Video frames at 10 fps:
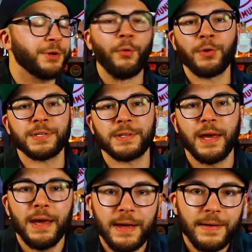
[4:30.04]
sourced
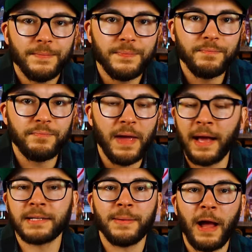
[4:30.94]

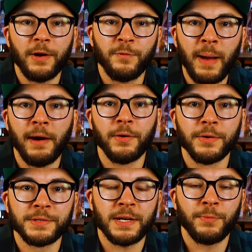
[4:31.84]
X amount of
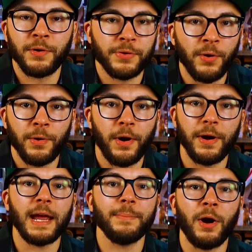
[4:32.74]
barrels and we're throwing our
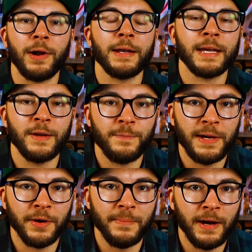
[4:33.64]
name on it and give me
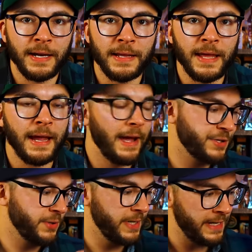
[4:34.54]
your money. They
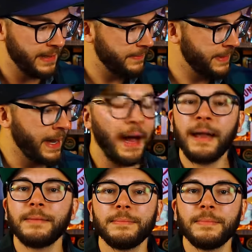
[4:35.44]
actually
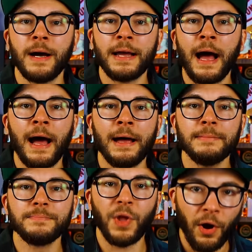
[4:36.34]
got a guy,
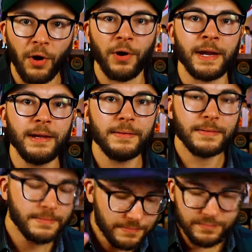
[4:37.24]
Ari,
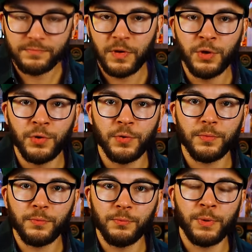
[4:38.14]
who
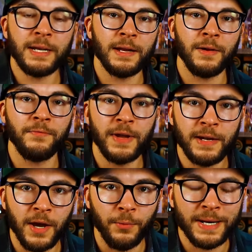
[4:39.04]
we did a
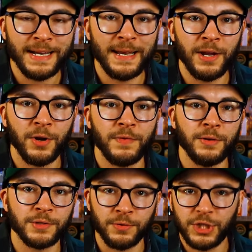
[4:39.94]
video, we did an
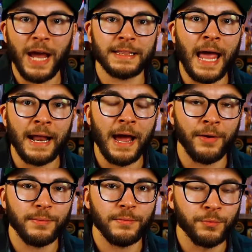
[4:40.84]
interview, so check that
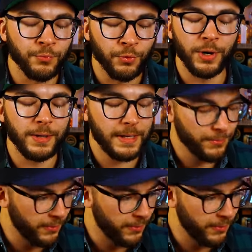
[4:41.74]
out really,